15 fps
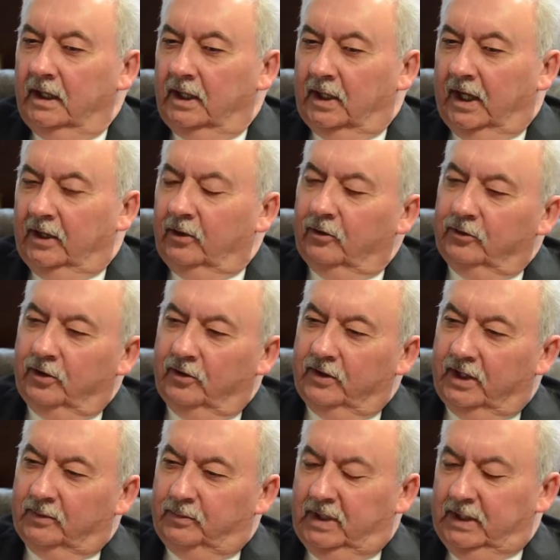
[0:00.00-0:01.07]
And I don't know
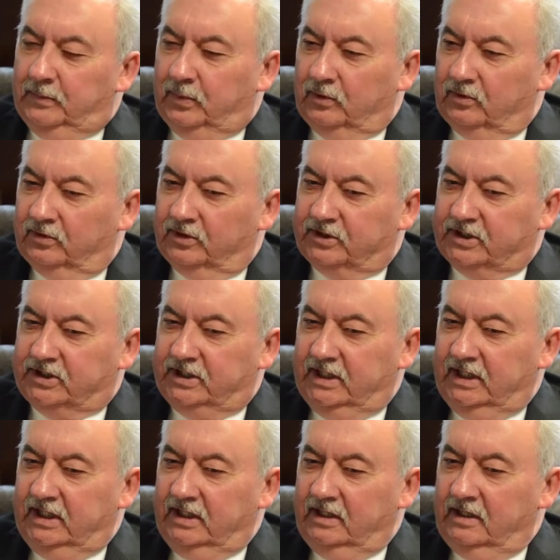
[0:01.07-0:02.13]
that people
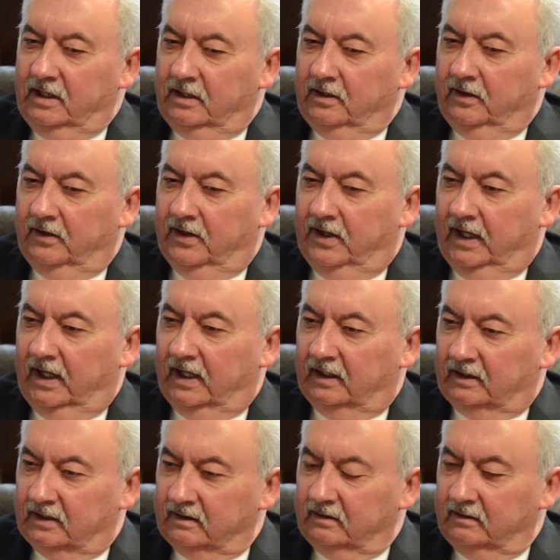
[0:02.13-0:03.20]
see
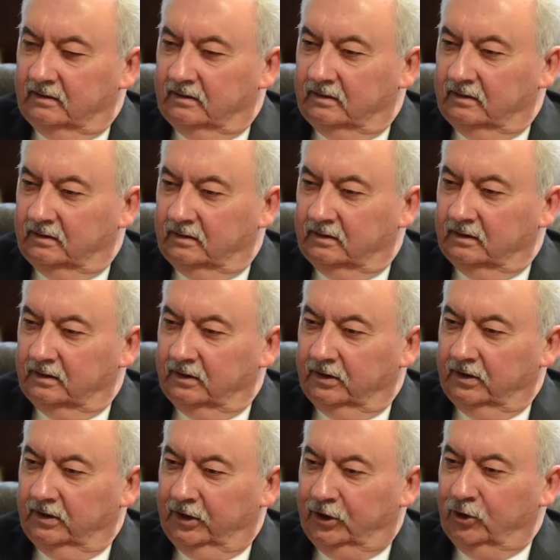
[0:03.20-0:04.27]
that
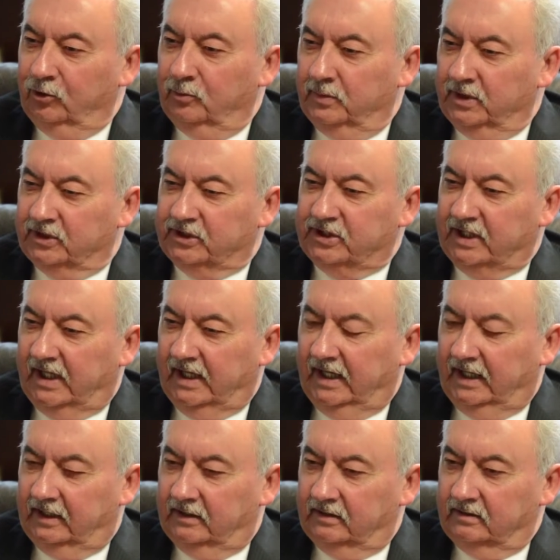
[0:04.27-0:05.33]
human
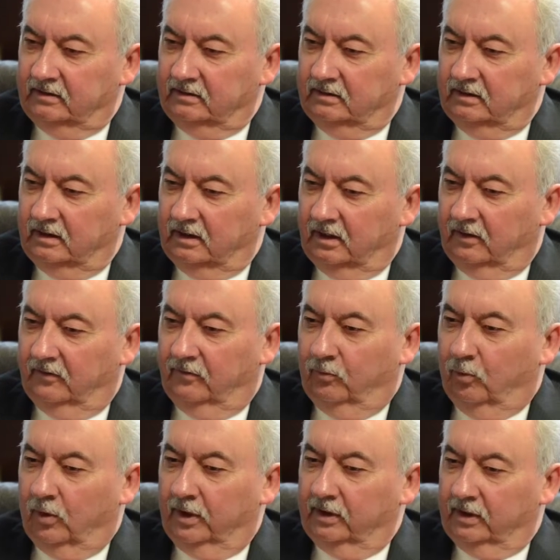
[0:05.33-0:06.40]
side of
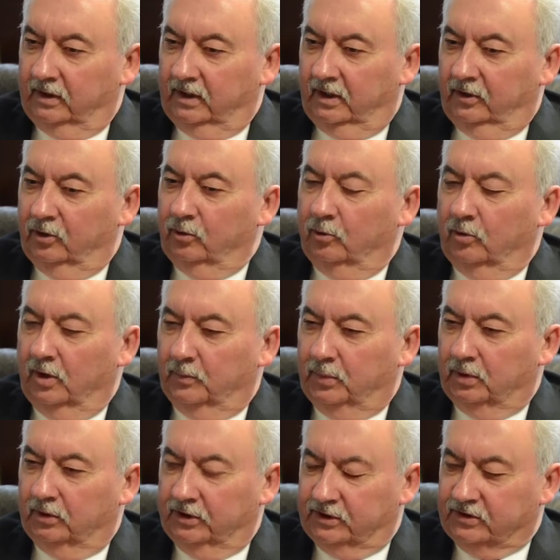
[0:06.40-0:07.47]
what and who a
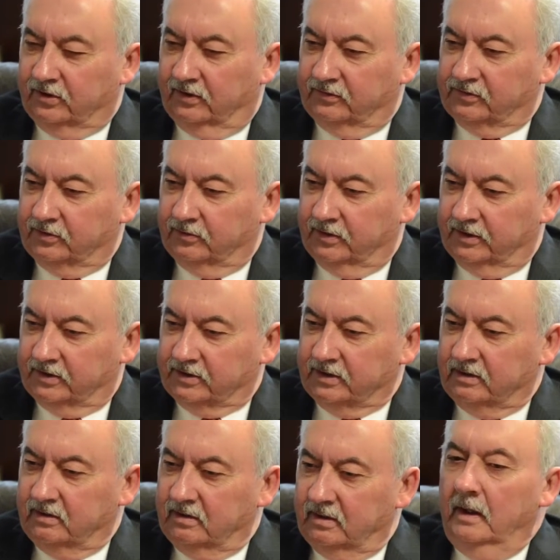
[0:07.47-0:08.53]
police officer is.
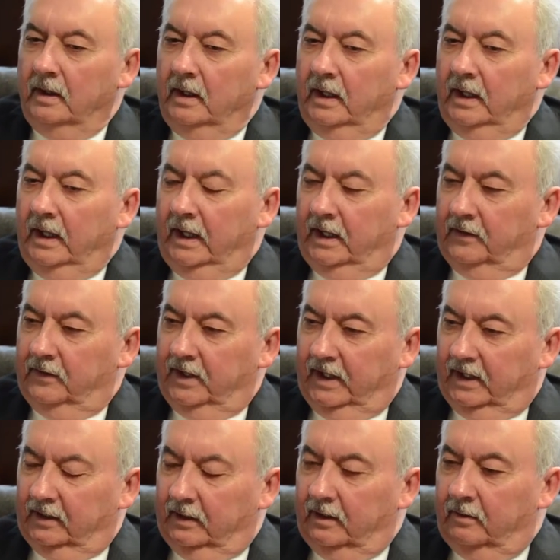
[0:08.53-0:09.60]
And
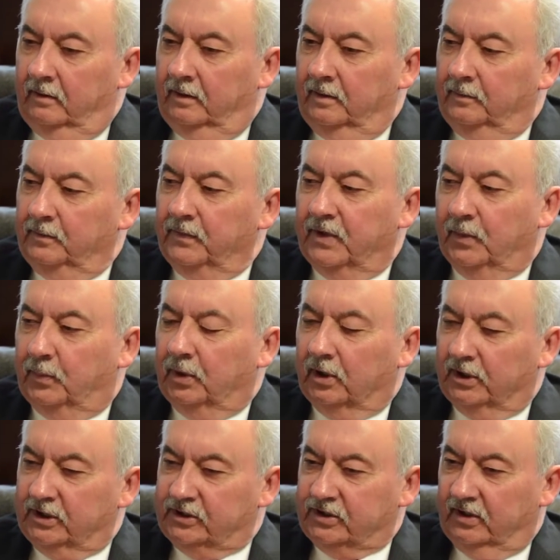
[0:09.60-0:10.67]
that the
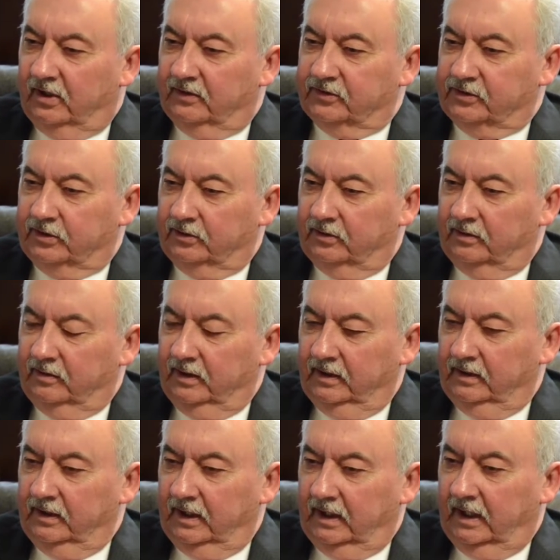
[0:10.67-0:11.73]
police officer
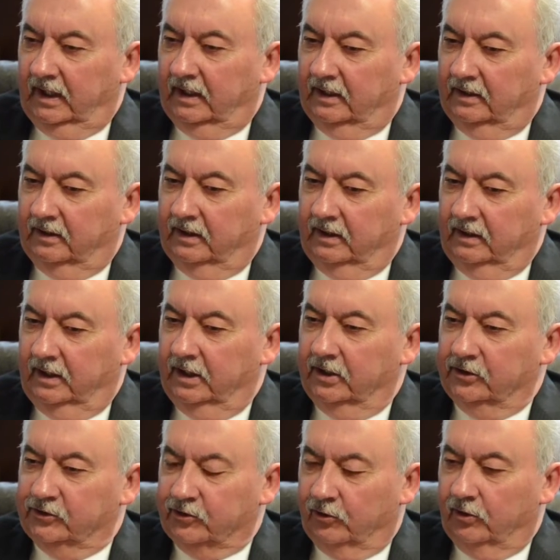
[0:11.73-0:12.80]
and
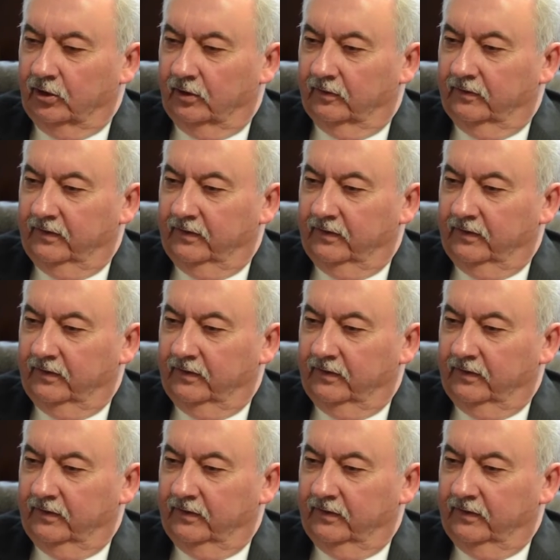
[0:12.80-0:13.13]
his or her